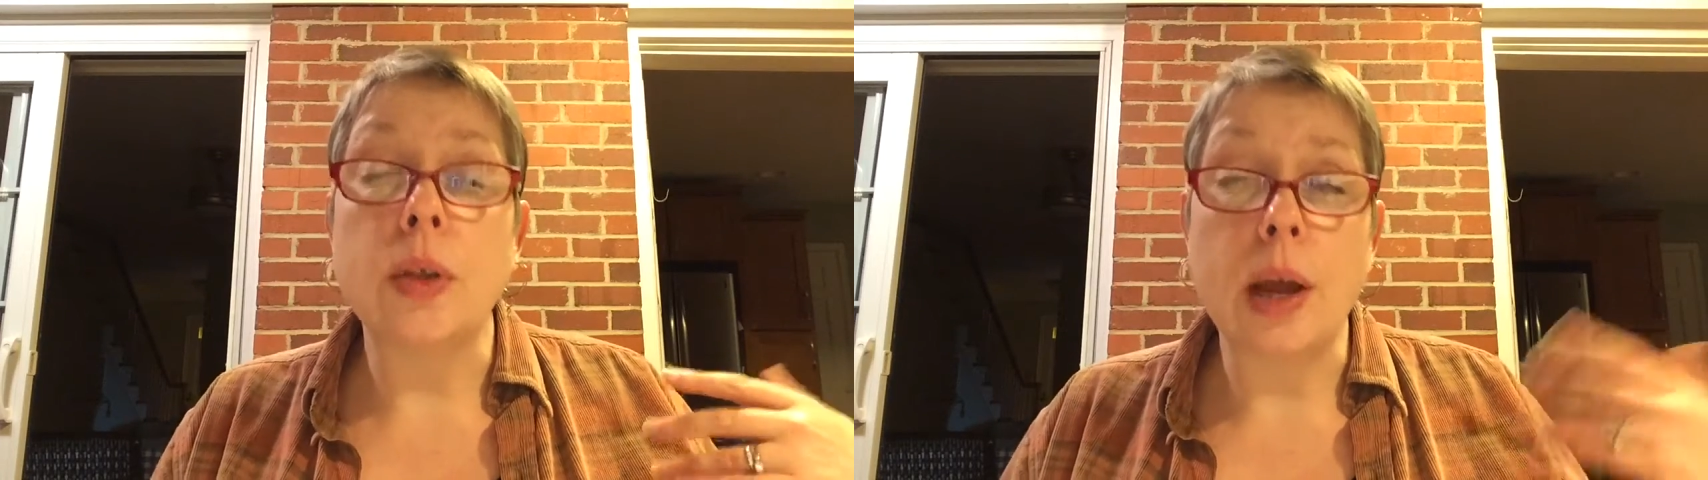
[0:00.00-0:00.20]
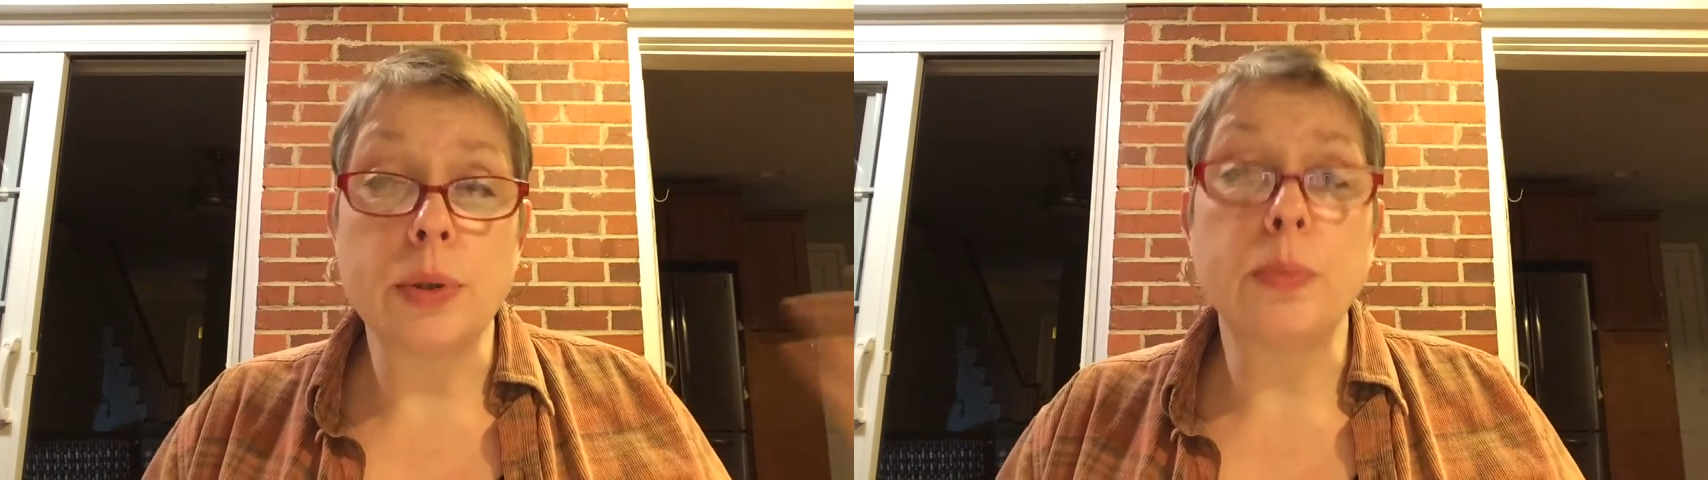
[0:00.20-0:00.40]

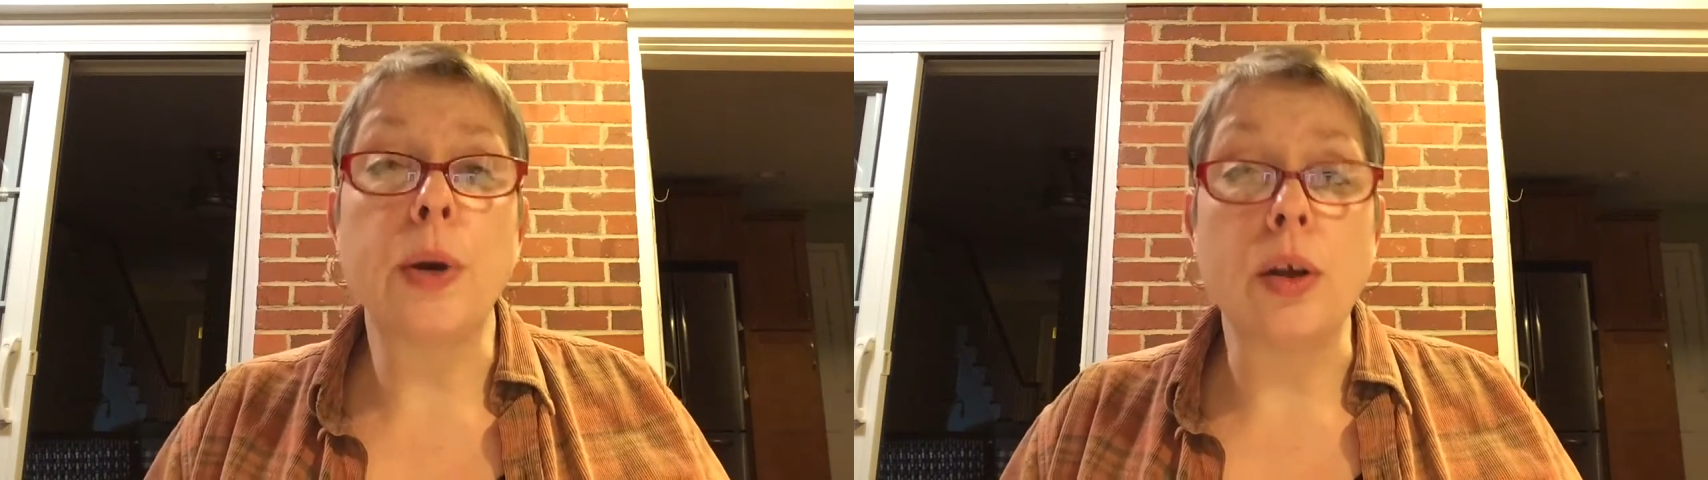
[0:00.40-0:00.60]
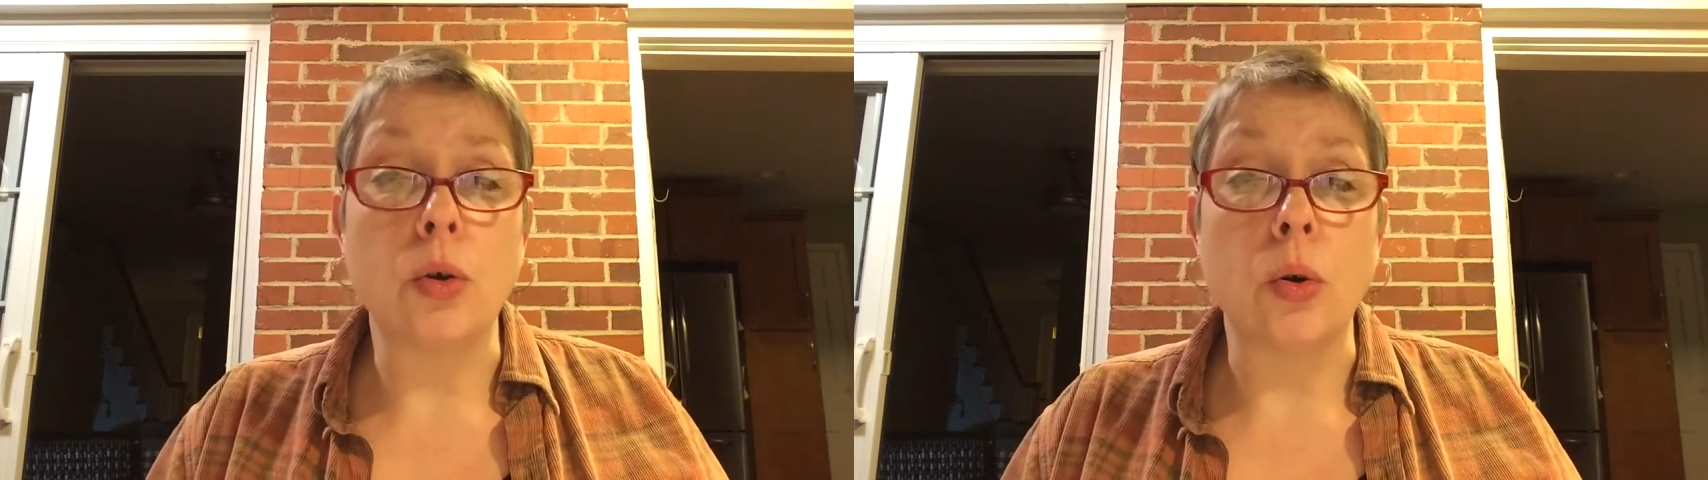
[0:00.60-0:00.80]
that was
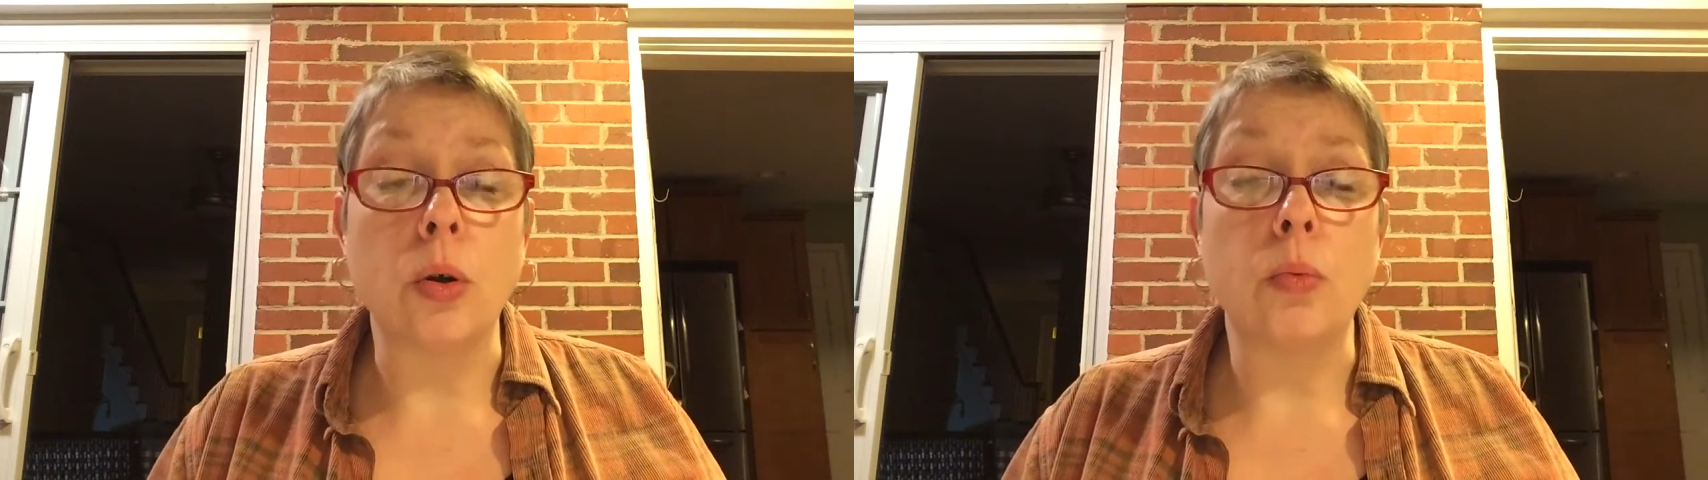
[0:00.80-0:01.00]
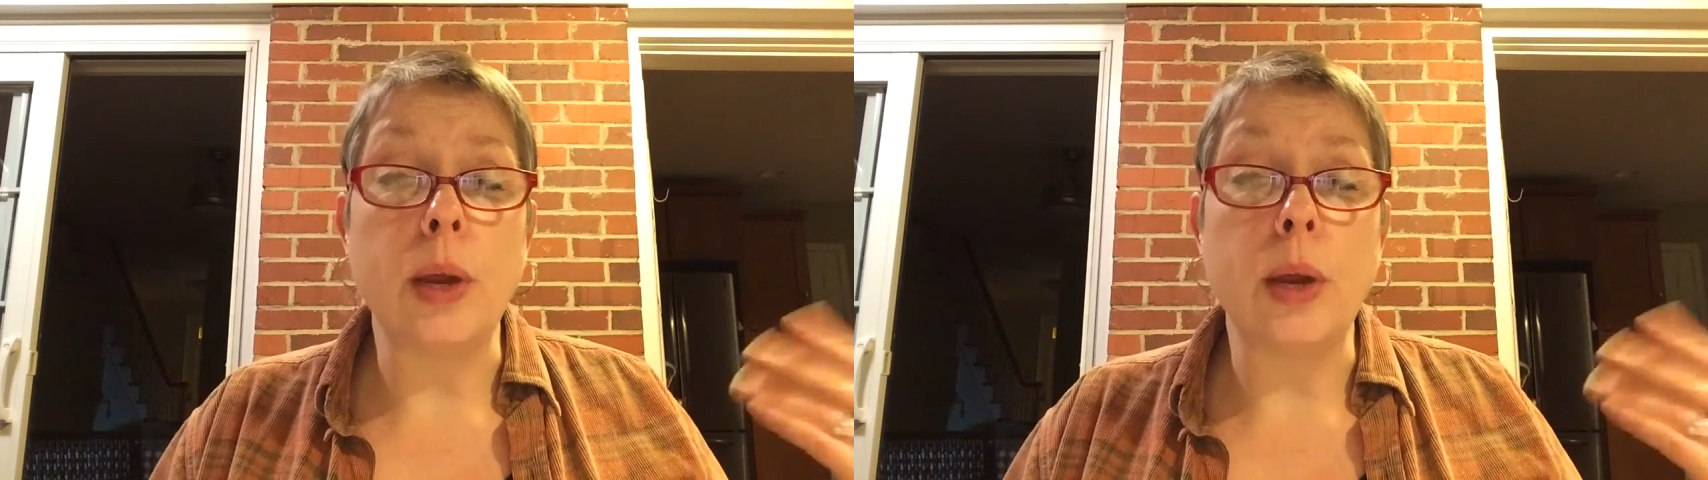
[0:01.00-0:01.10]
pretty cool.